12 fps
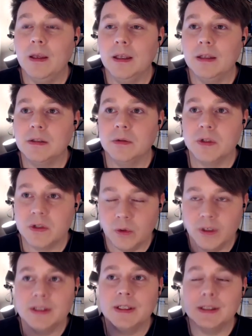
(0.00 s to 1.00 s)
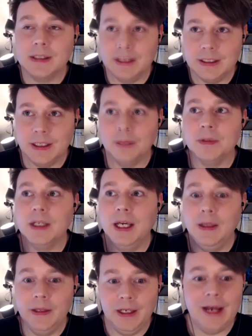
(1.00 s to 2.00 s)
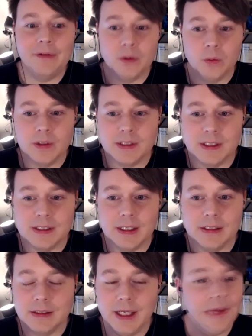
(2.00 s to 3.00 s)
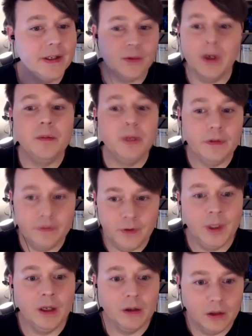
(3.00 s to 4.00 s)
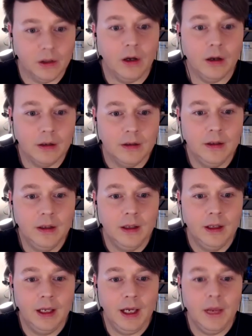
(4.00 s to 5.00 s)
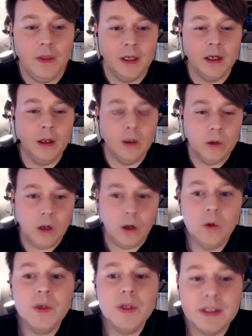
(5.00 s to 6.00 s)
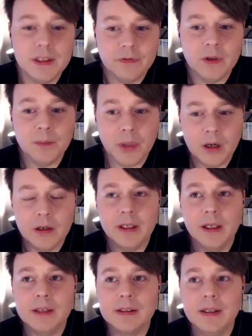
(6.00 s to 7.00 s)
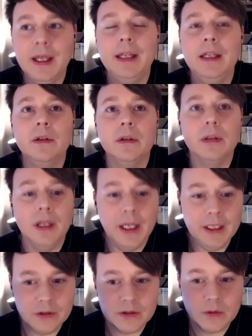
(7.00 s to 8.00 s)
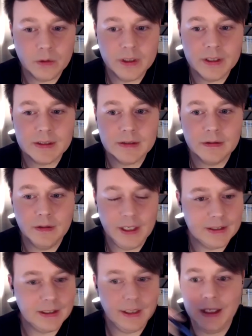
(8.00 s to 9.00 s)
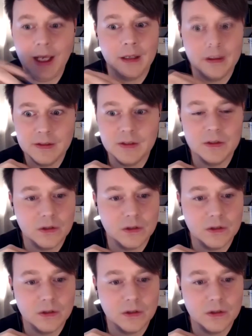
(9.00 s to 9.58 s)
so Nestorius gets condemned, and then afterwards he says, "Yeah, that's what I've been affirming all along." And then all all these different parties that either like Nestorius, they say, "Yeah, this is